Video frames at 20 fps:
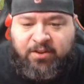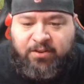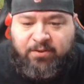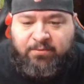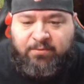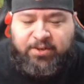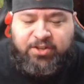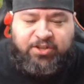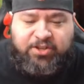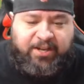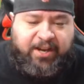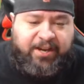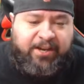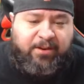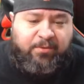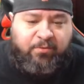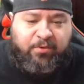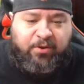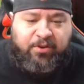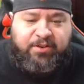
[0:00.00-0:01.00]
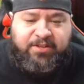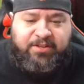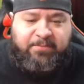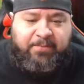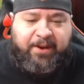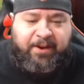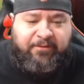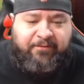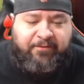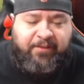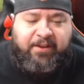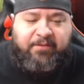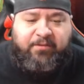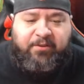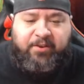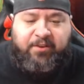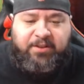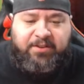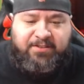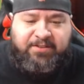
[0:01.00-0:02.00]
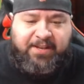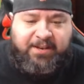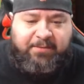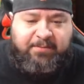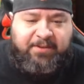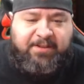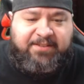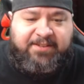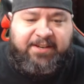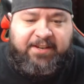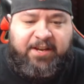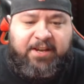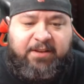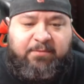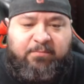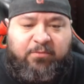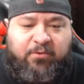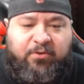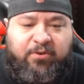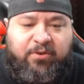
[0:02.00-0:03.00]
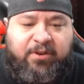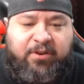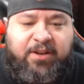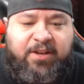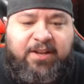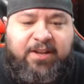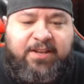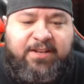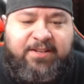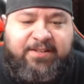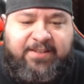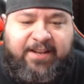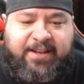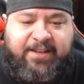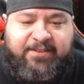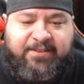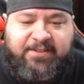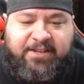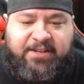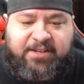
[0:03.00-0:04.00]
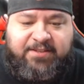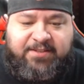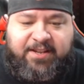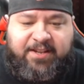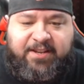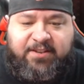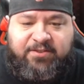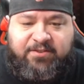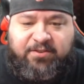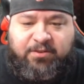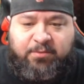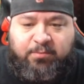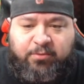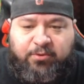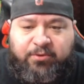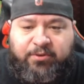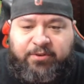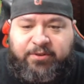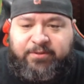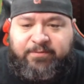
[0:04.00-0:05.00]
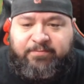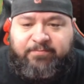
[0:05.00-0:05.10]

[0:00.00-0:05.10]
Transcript: Which kind of works in my favor, because that means I got more silence that stays on the board.